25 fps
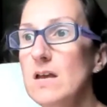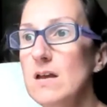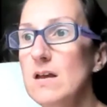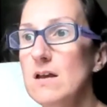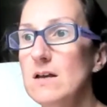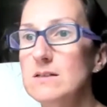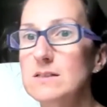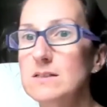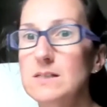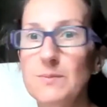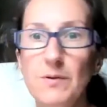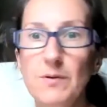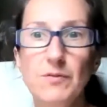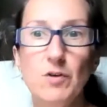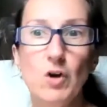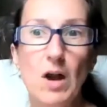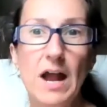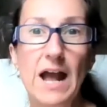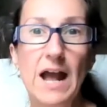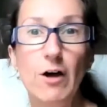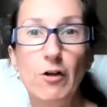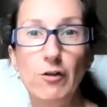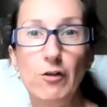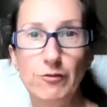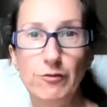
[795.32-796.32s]
some of your
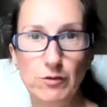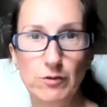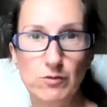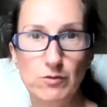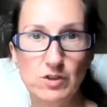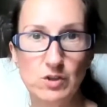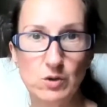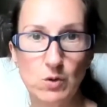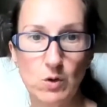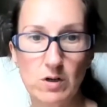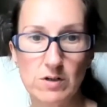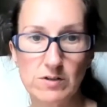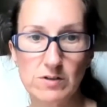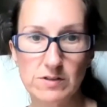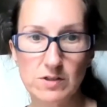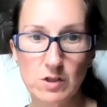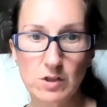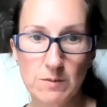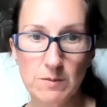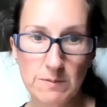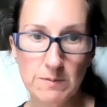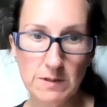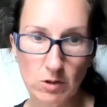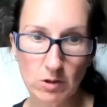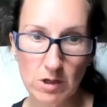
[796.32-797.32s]
health food stores. You
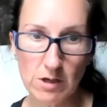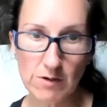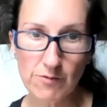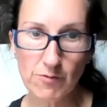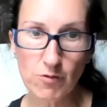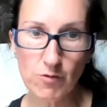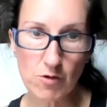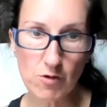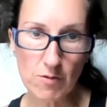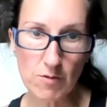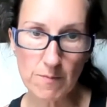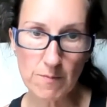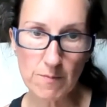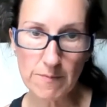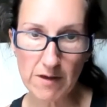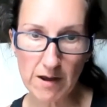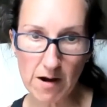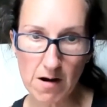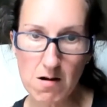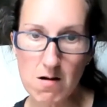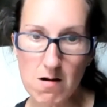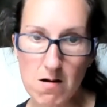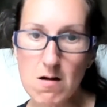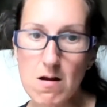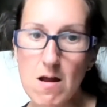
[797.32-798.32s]
can be looking for them
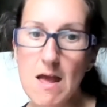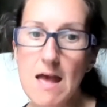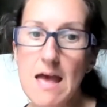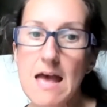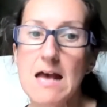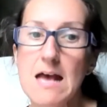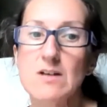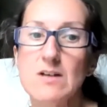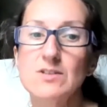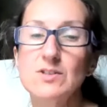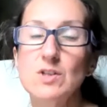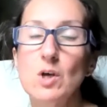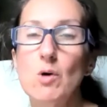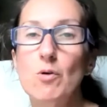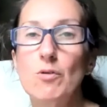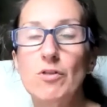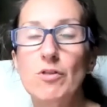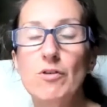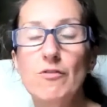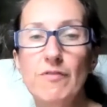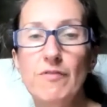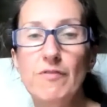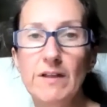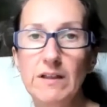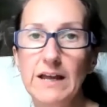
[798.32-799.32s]
there. So
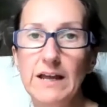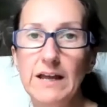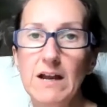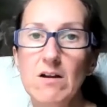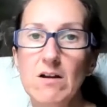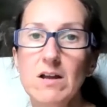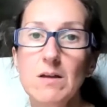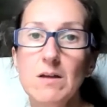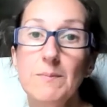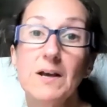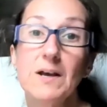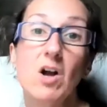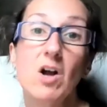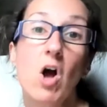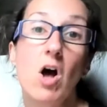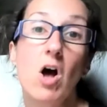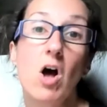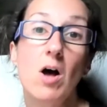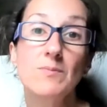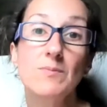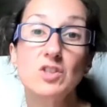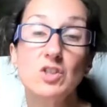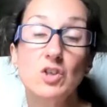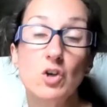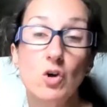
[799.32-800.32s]
the valerian, it
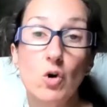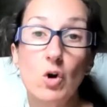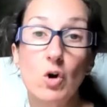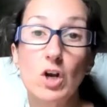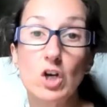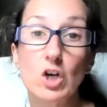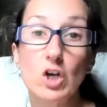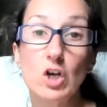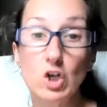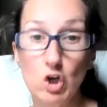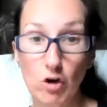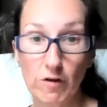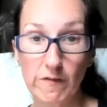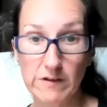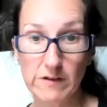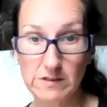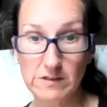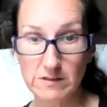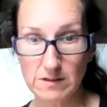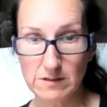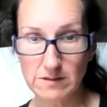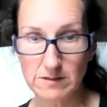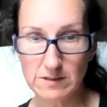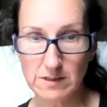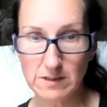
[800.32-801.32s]
calms your nervous
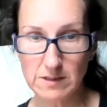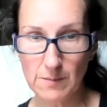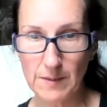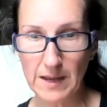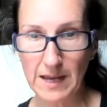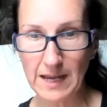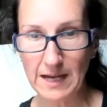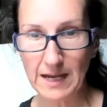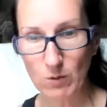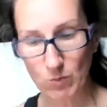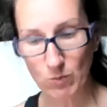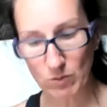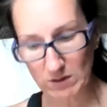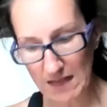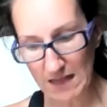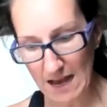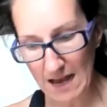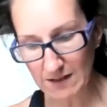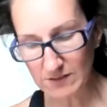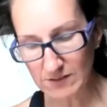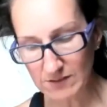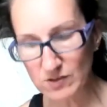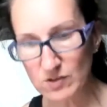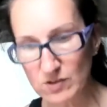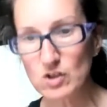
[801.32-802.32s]
system and it
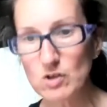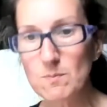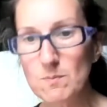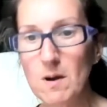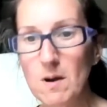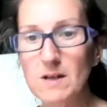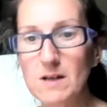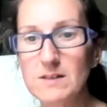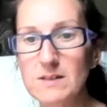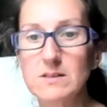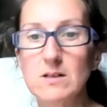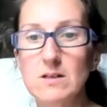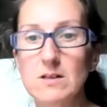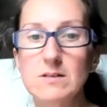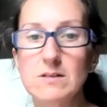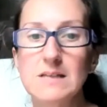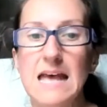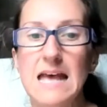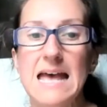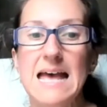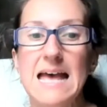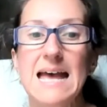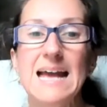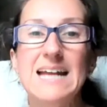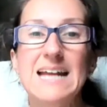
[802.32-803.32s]
relaxes your muscles
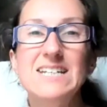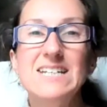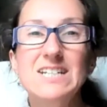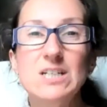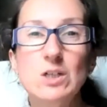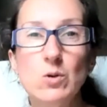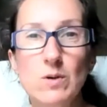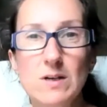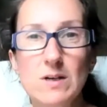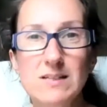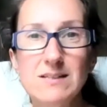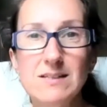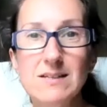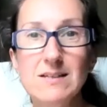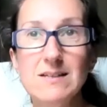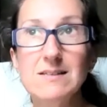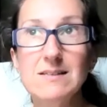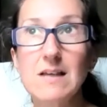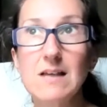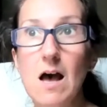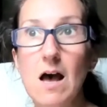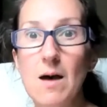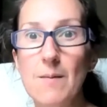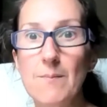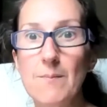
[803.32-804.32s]
and decreases
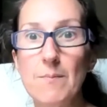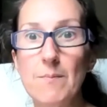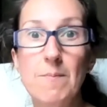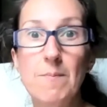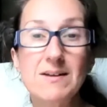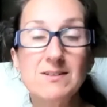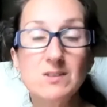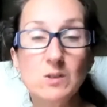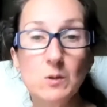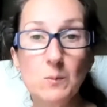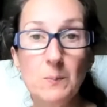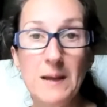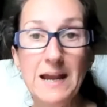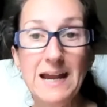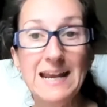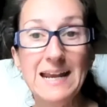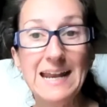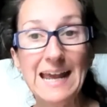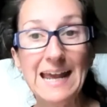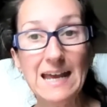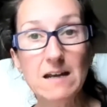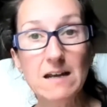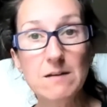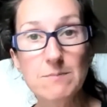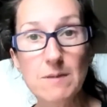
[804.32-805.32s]
muscle pain
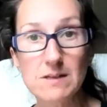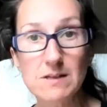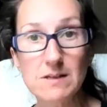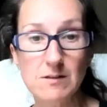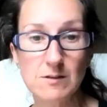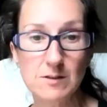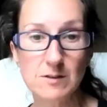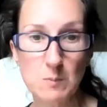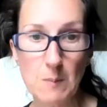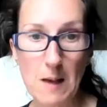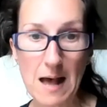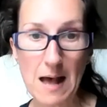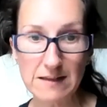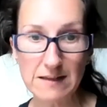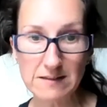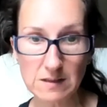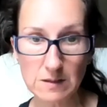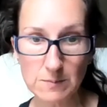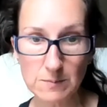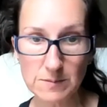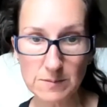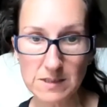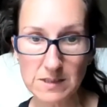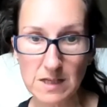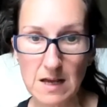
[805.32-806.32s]
and muscle
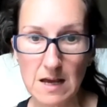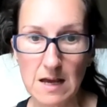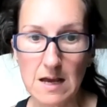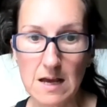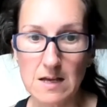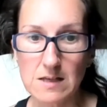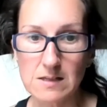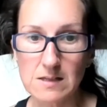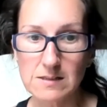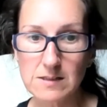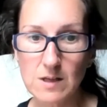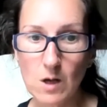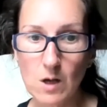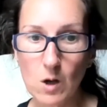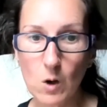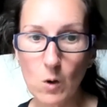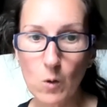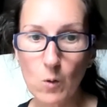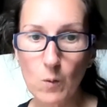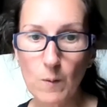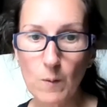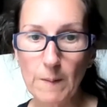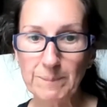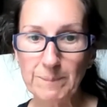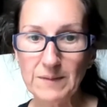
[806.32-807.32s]
spasms.
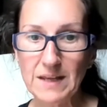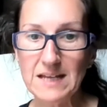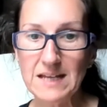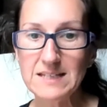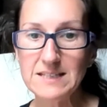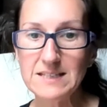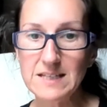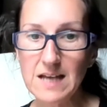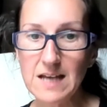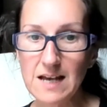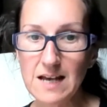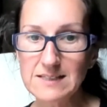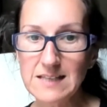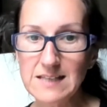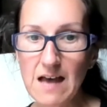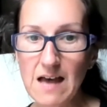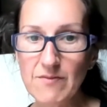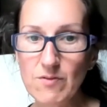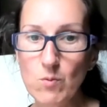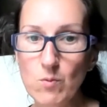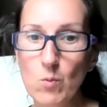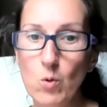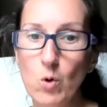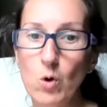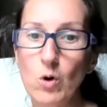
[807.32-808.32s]
So it does
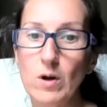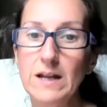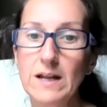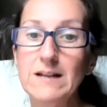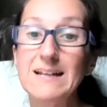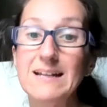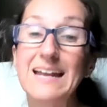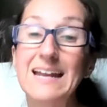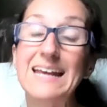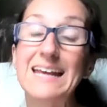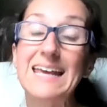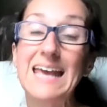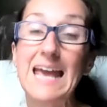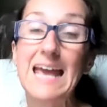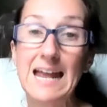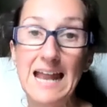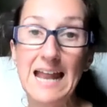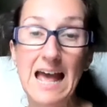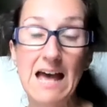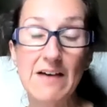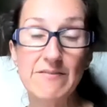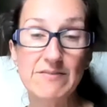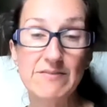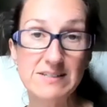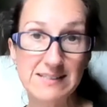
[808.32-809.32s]
have a warning that it can
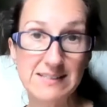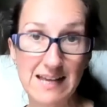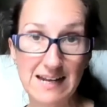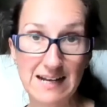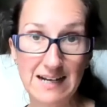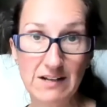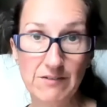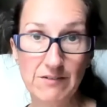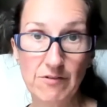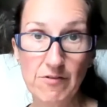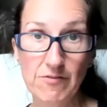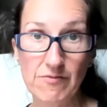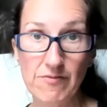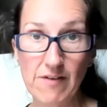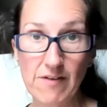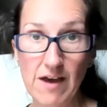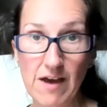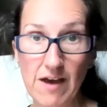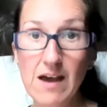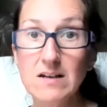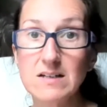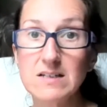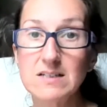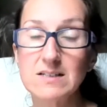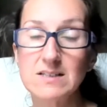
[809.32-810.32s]
have a sedative
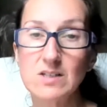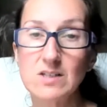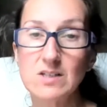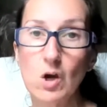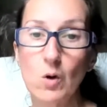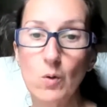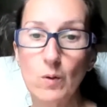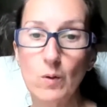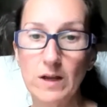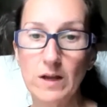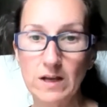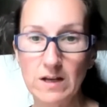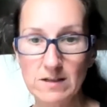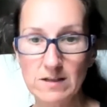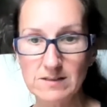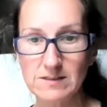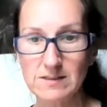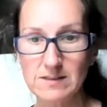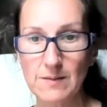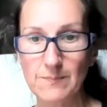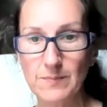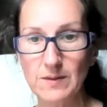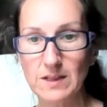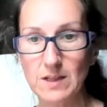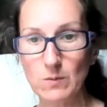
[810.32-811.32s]
effect. So it is
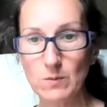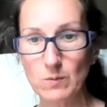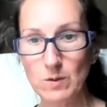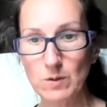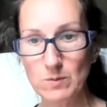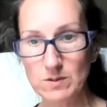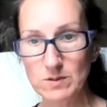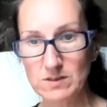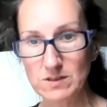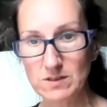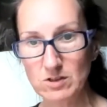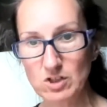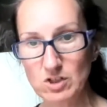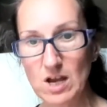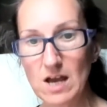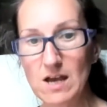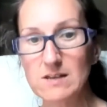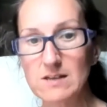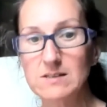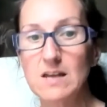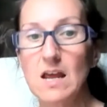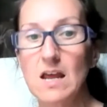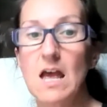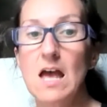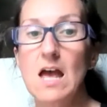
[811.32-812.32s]
something that we would
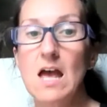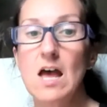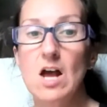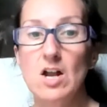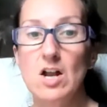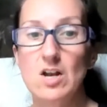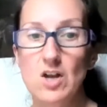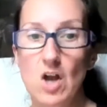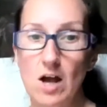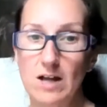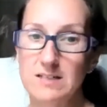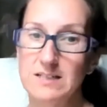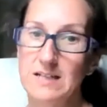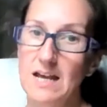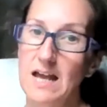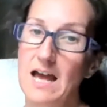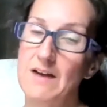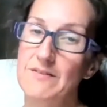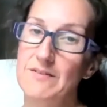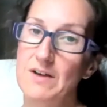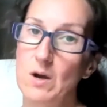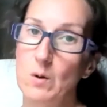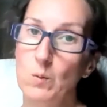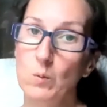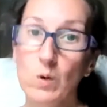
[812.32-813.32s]
suggest not to
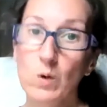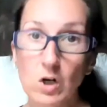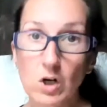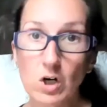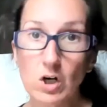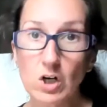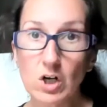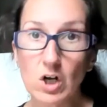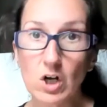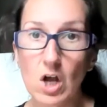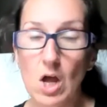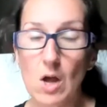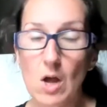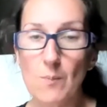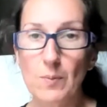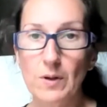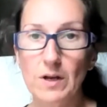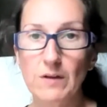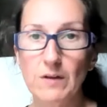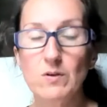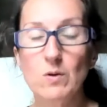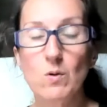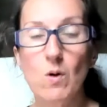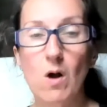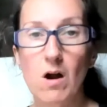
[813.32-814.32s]
have at work. But
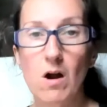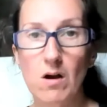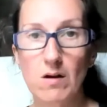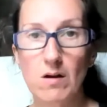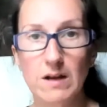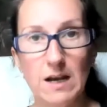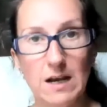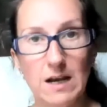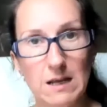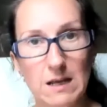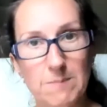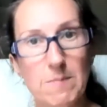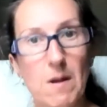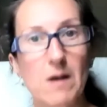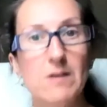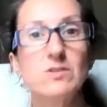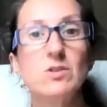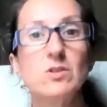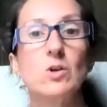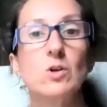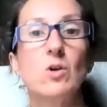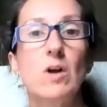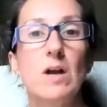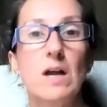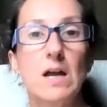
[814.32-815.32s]
if you are getting
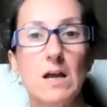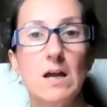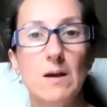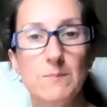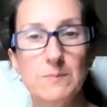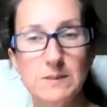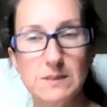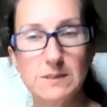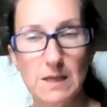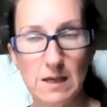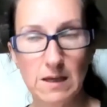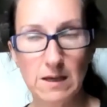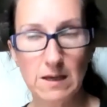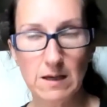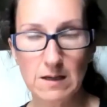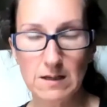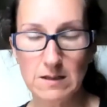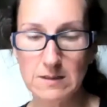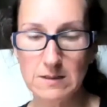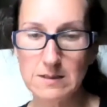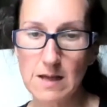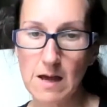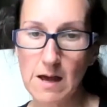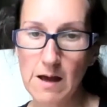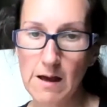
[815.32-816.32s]
muscle cramps
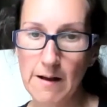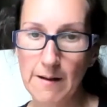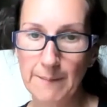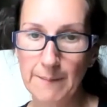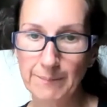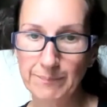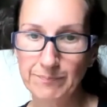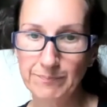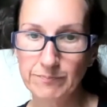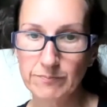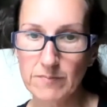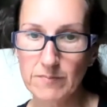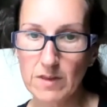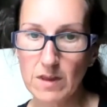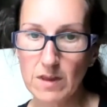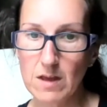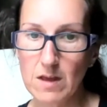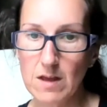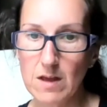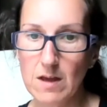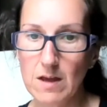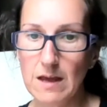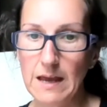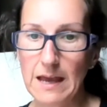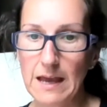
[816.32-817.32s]
and
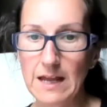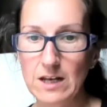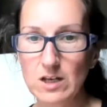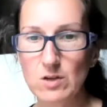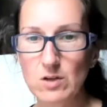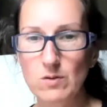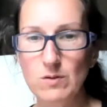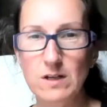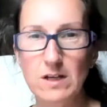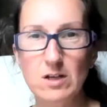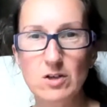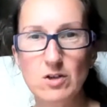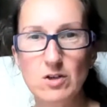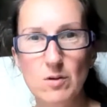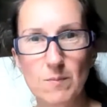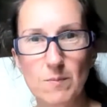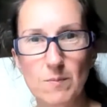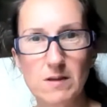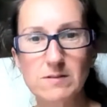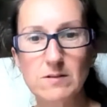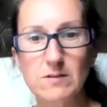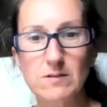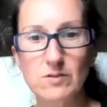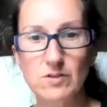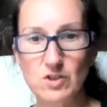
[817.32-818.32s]
you need your
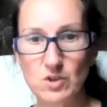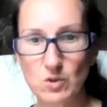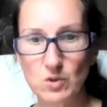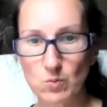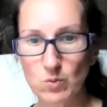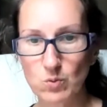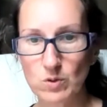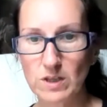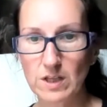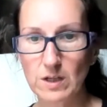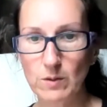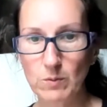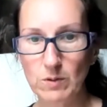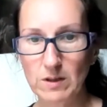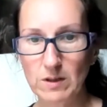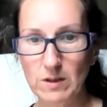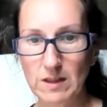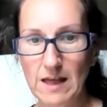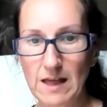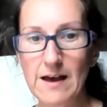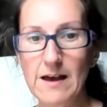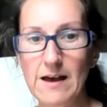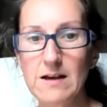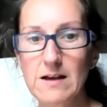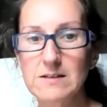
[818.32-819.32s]
muscles to really
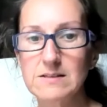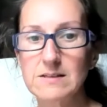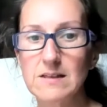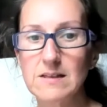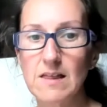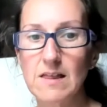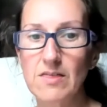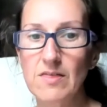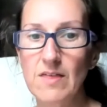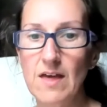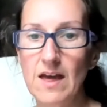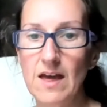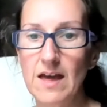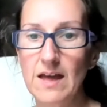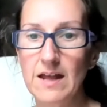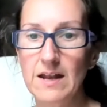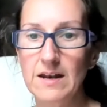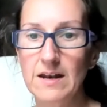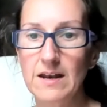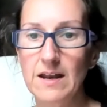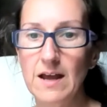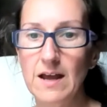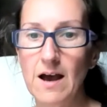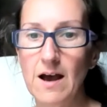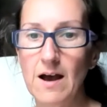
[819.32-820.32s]
relax,
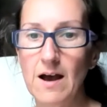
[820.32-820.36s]
then